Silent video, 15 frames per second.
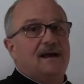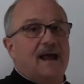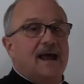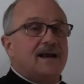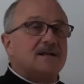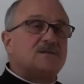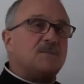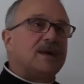
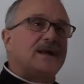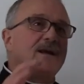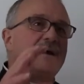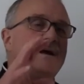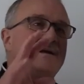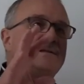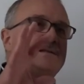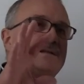and it's
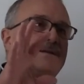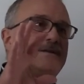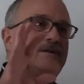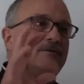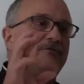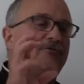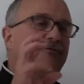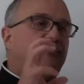because
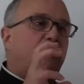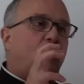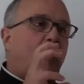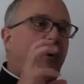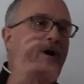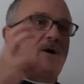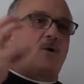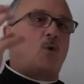the
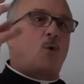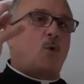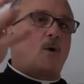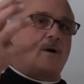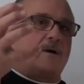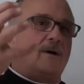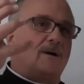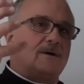four
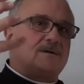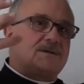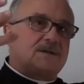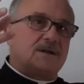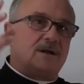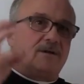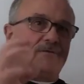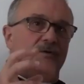
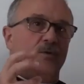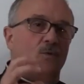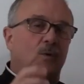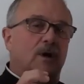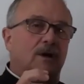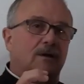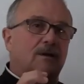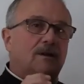corners, if you
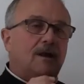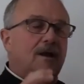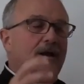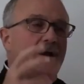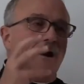will,